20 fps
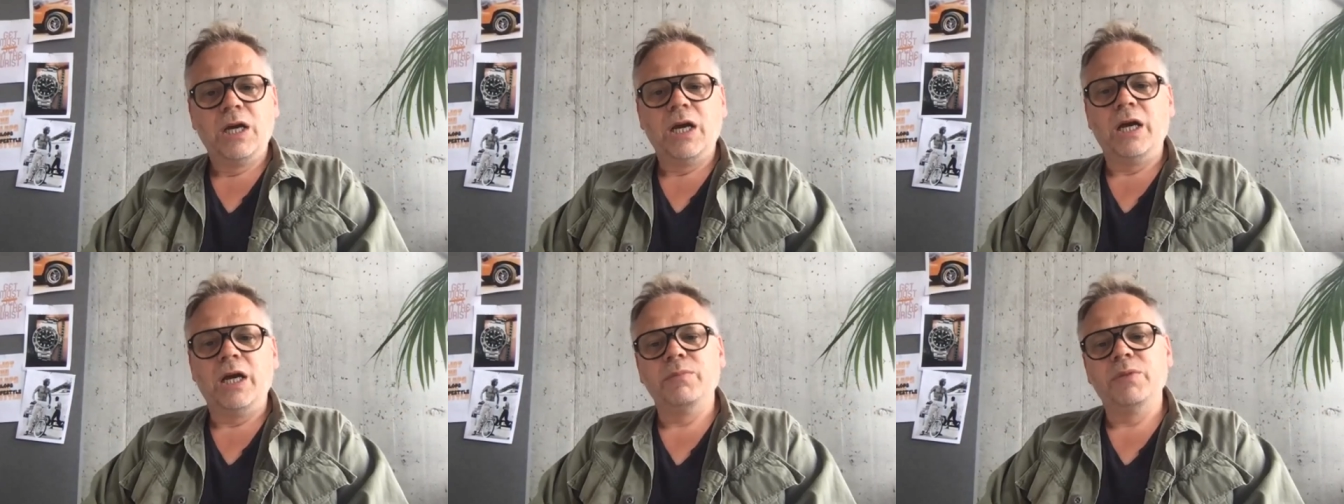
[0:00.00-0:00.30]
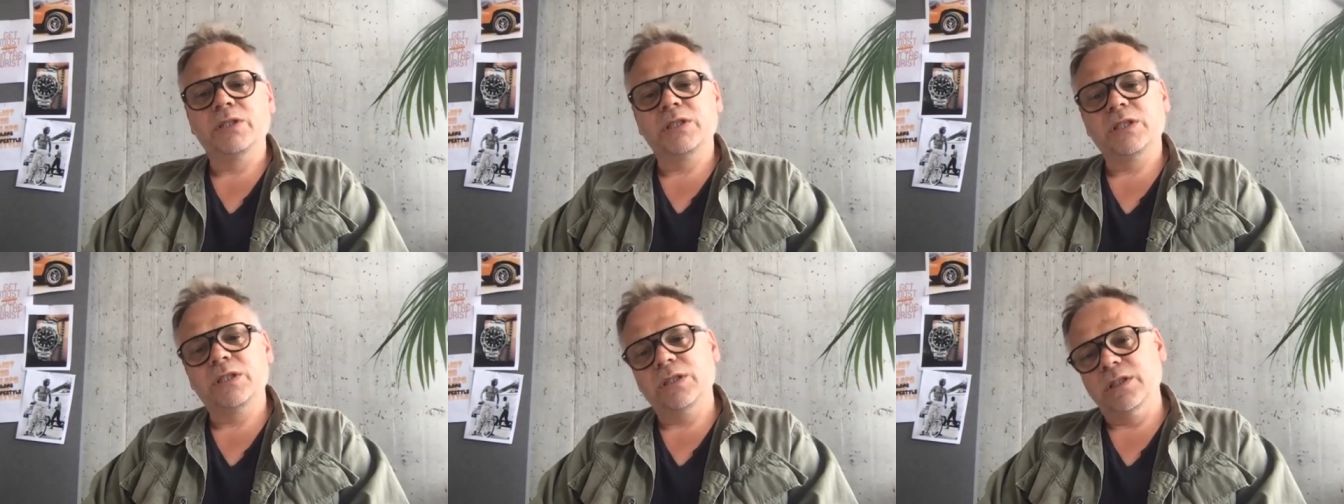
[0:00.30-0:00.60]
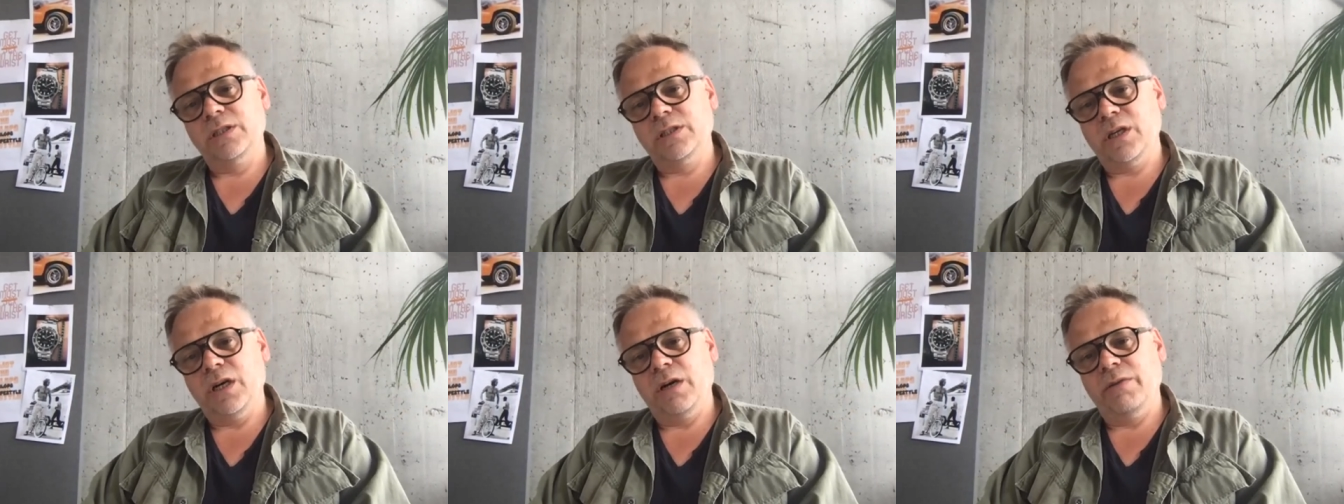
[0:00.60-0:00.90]
and
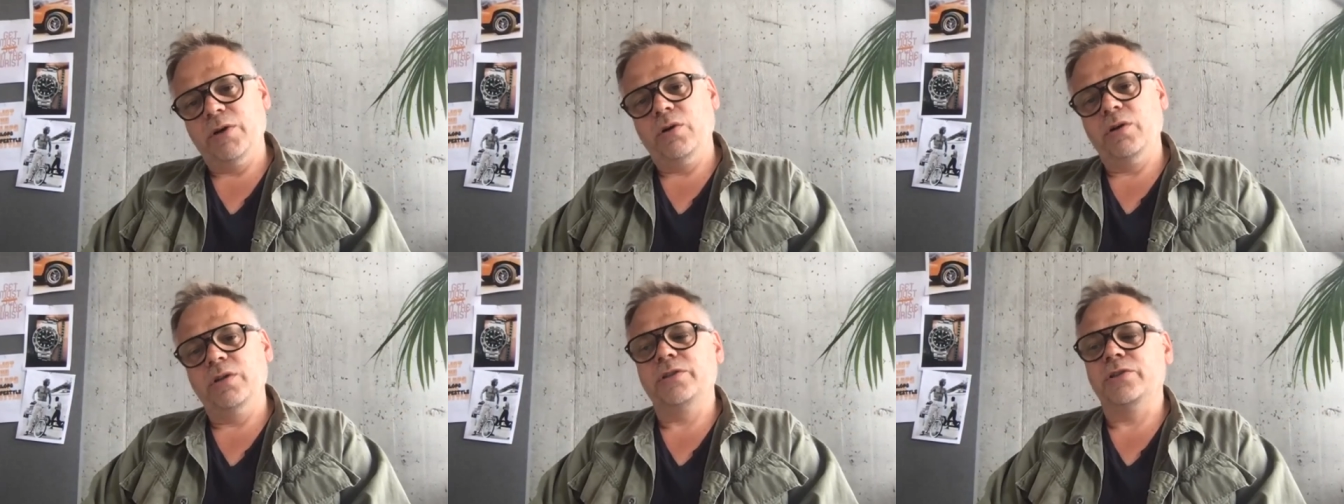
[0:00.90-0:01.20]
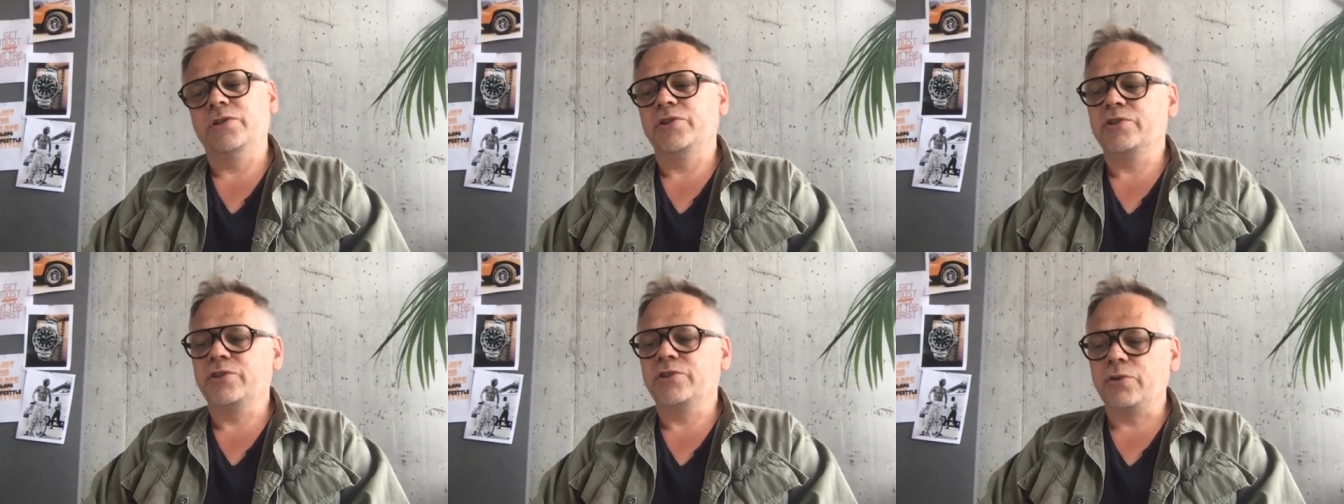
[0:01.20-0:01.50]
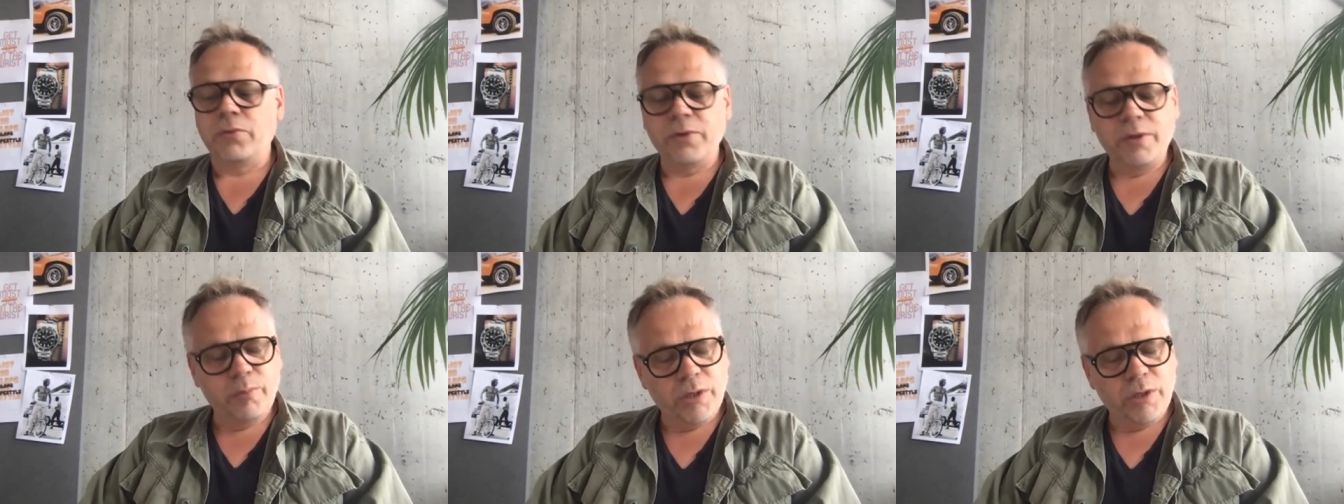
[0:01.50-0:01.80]
discover also the
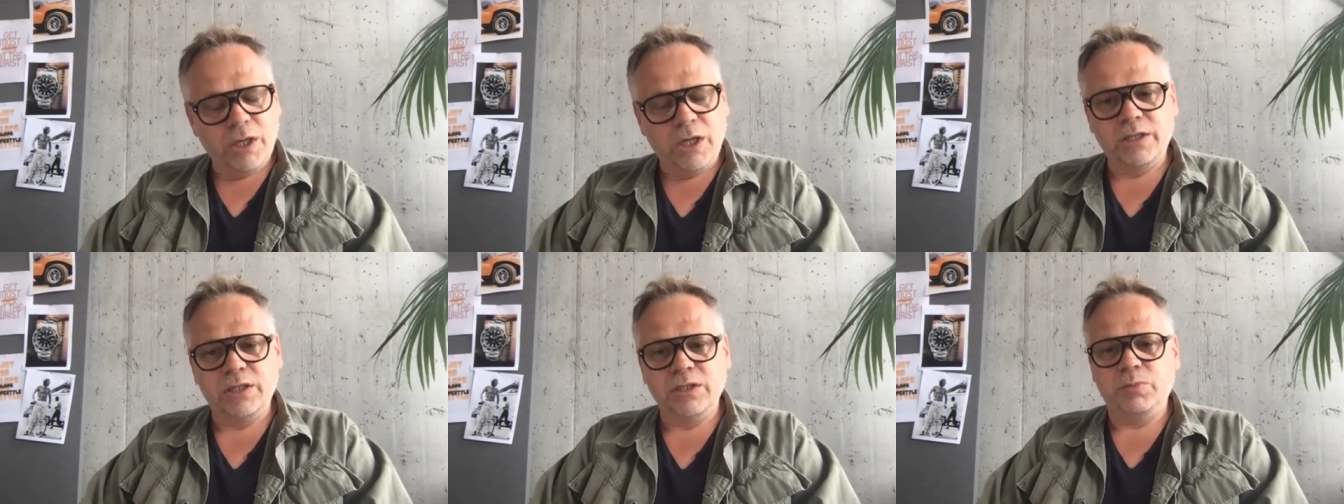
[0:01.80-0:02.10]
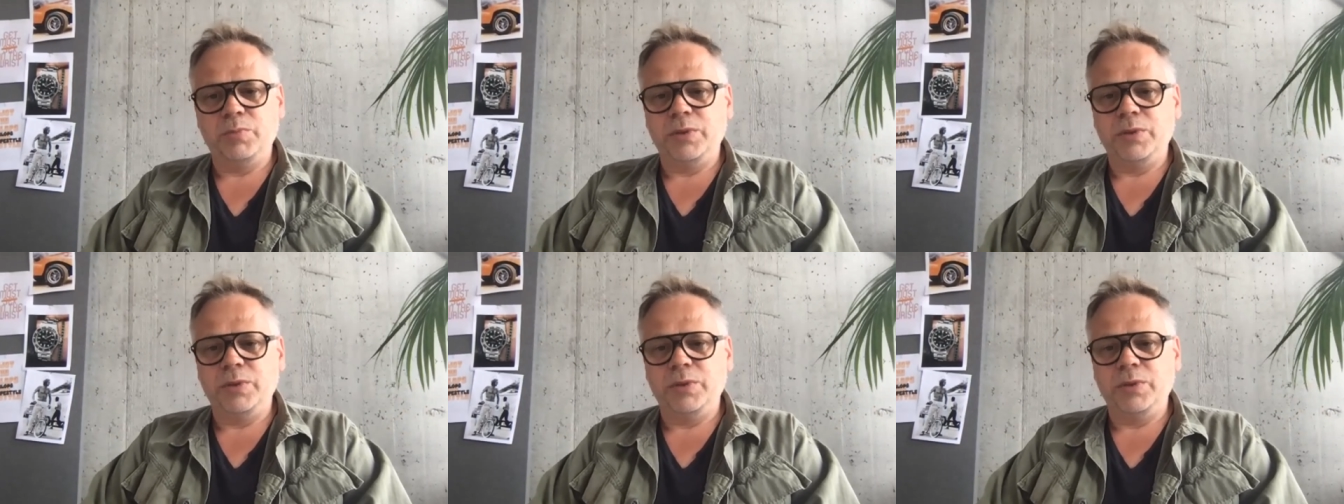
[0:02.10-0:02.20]
story behind these